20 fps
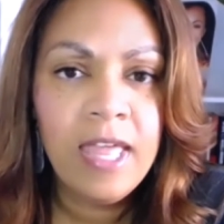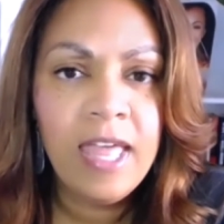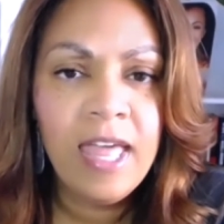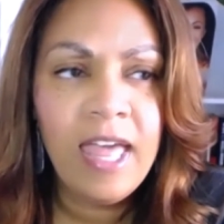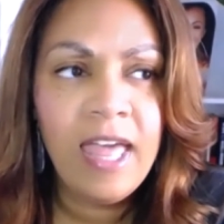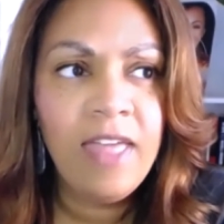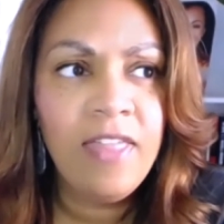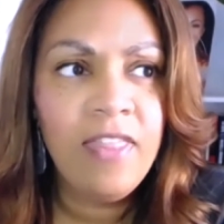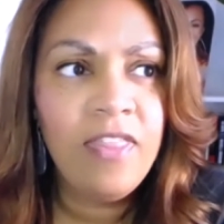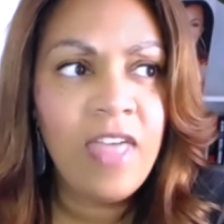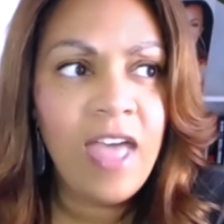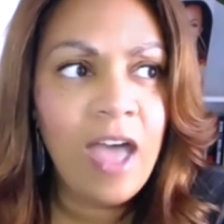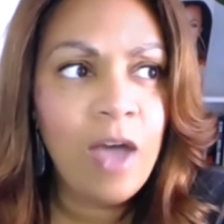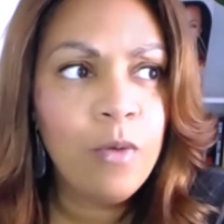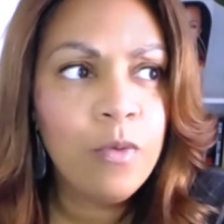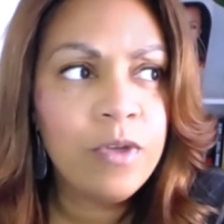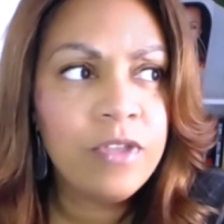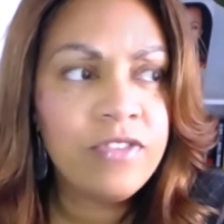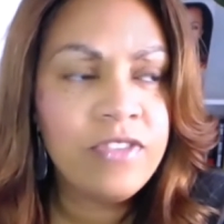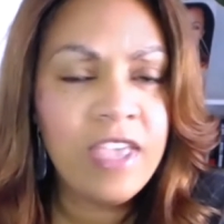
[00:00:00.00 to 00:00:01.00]
And that
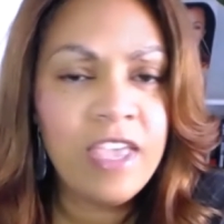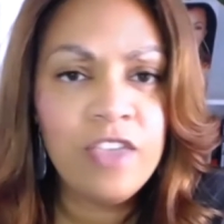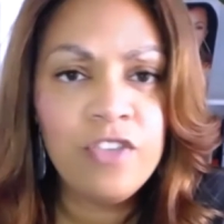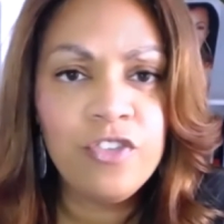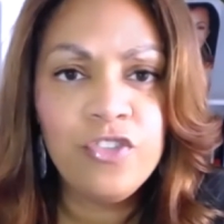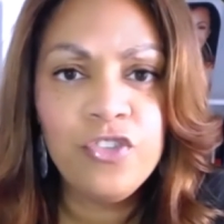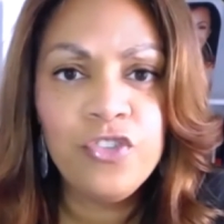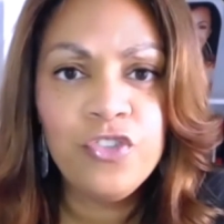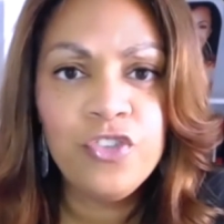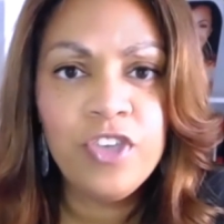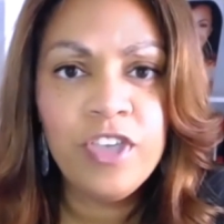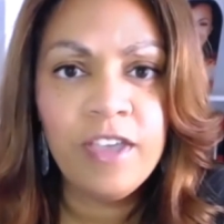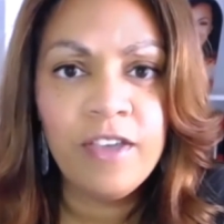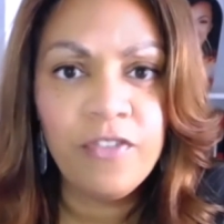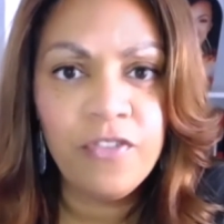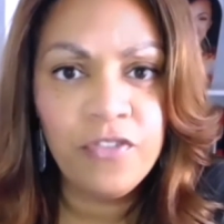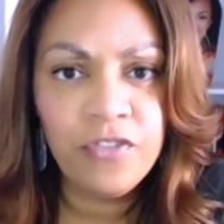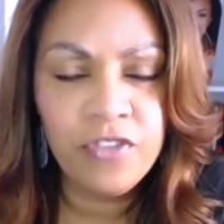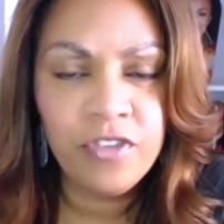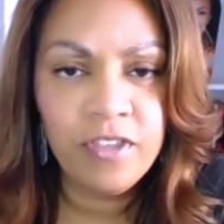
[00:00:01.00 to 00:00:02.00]
was a
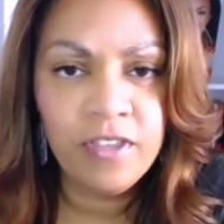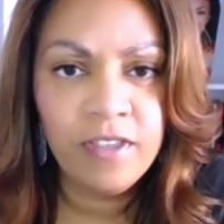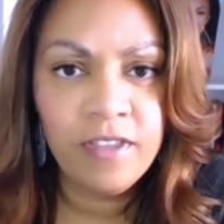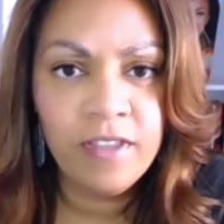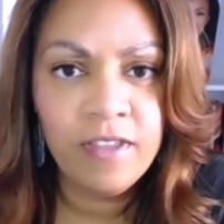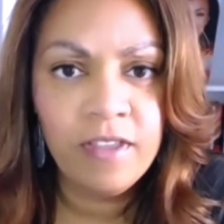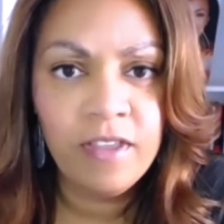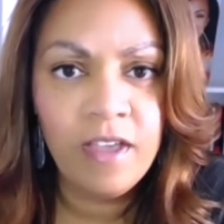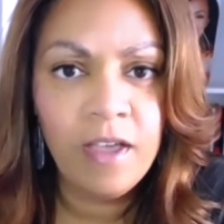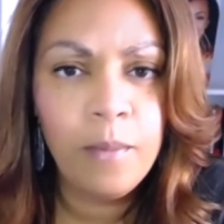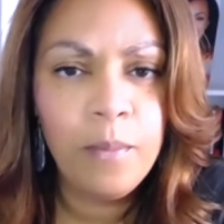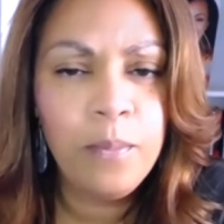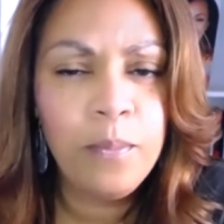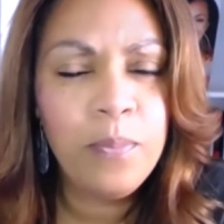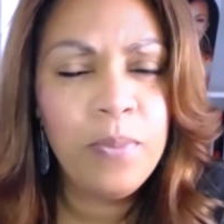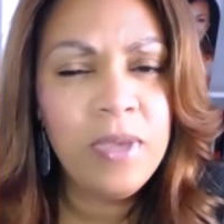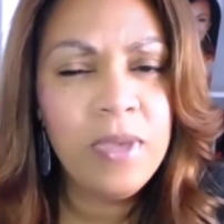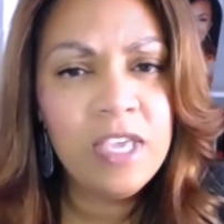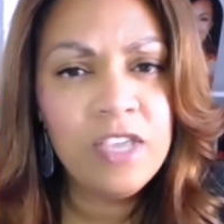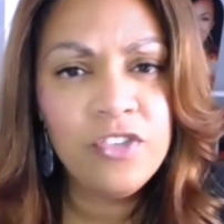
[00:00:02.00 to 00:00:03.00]
shift, a
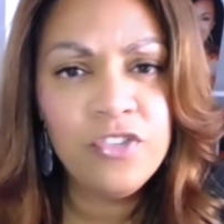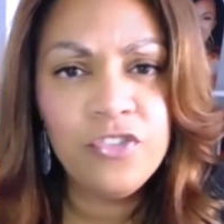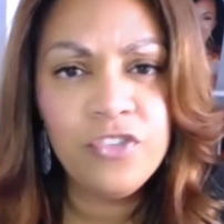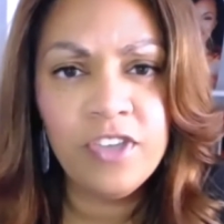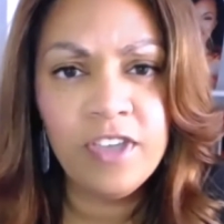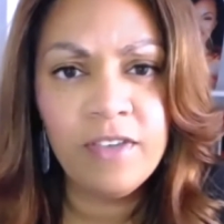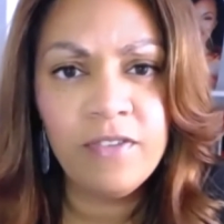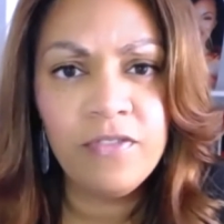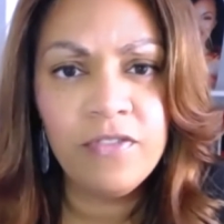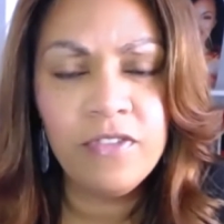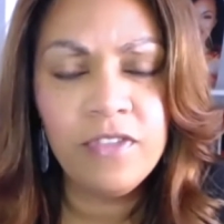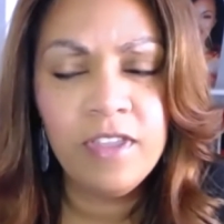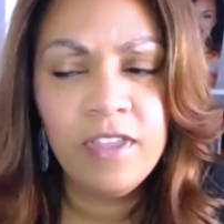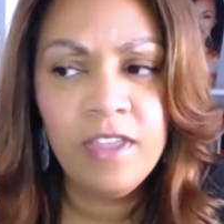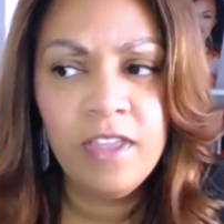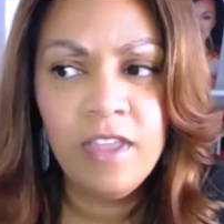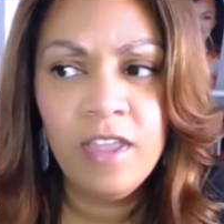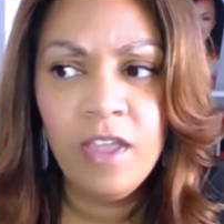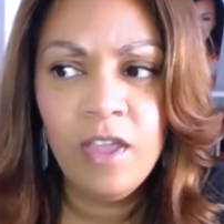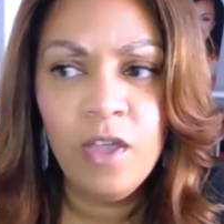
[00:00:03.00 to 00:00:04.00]
big shift,
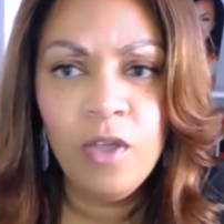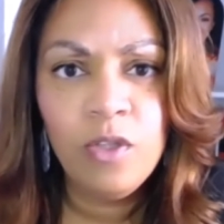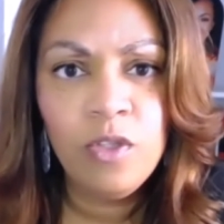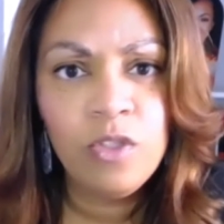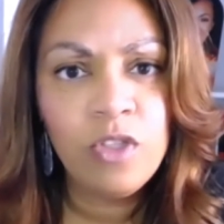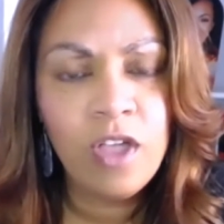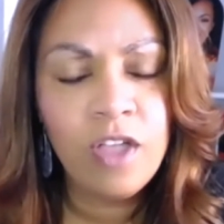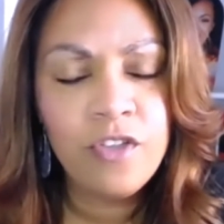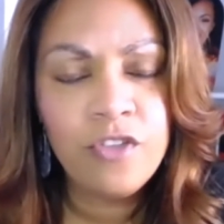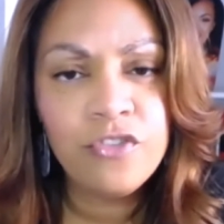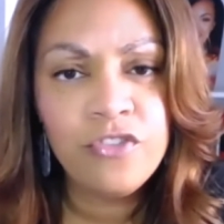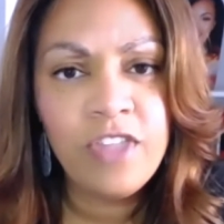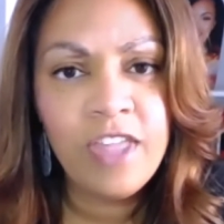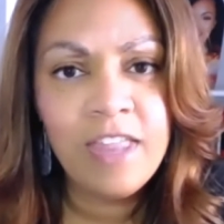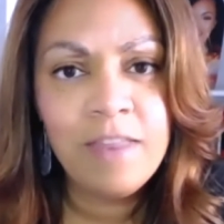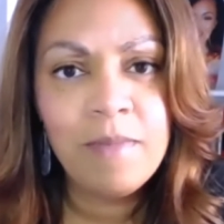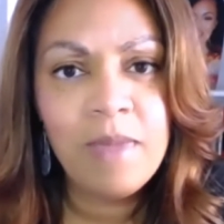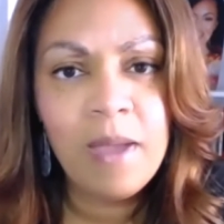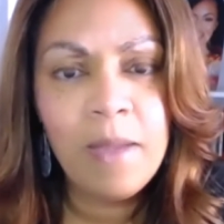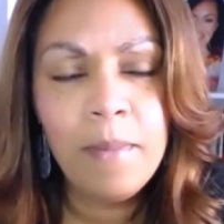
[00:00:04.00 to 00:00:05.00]

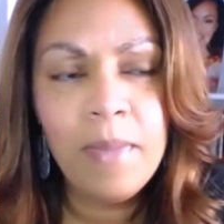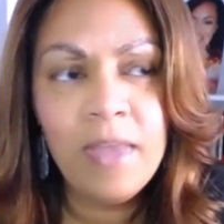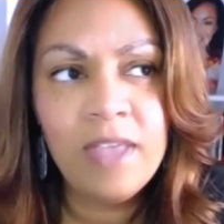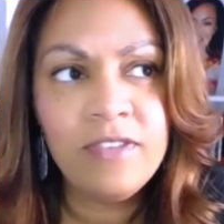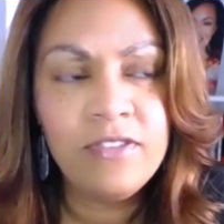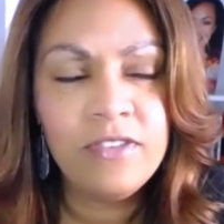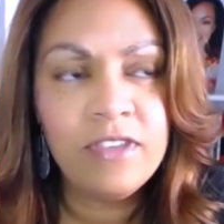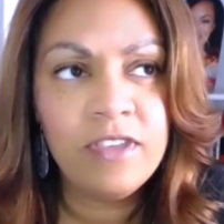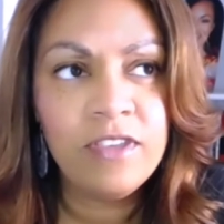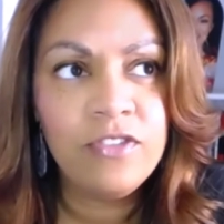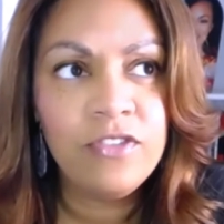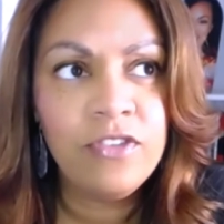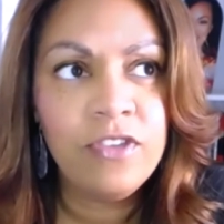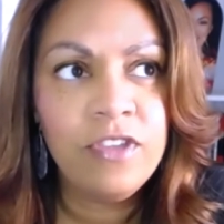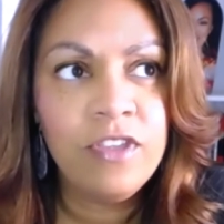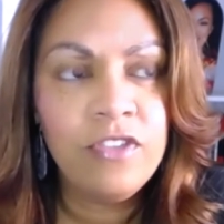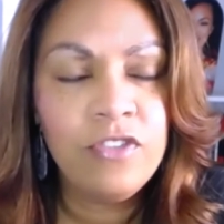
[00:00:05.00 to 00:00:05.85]
understanding my message.